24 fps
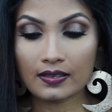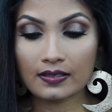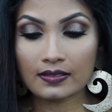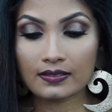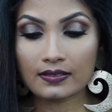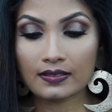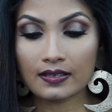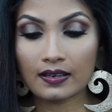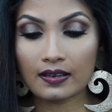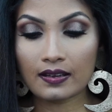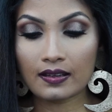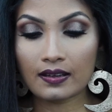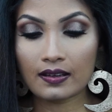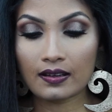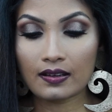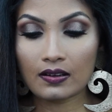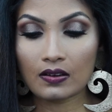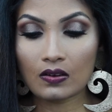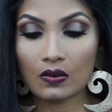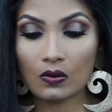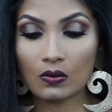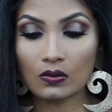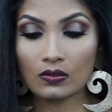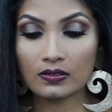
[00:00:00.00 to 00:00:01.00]

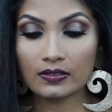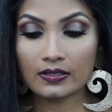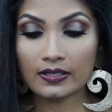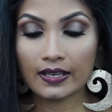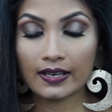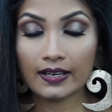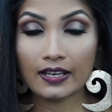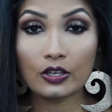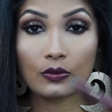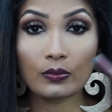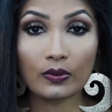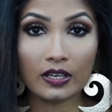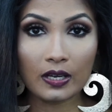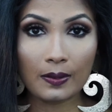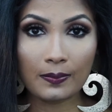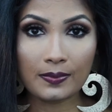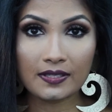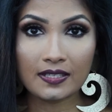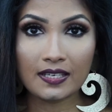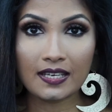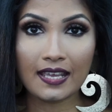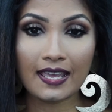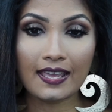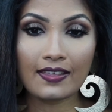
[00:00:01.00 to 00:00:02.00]
Stila All Day Liquid
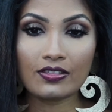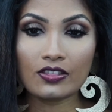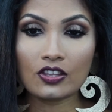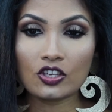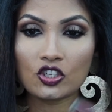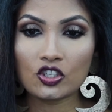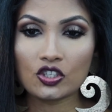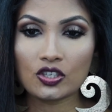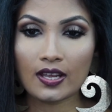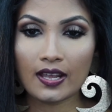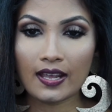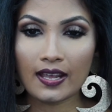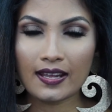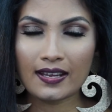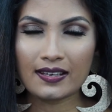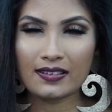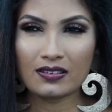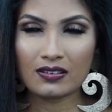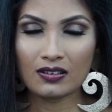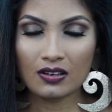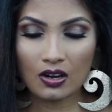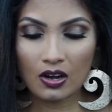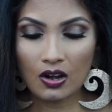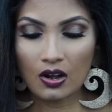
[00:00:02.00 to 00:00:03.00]
Lipstick in the shade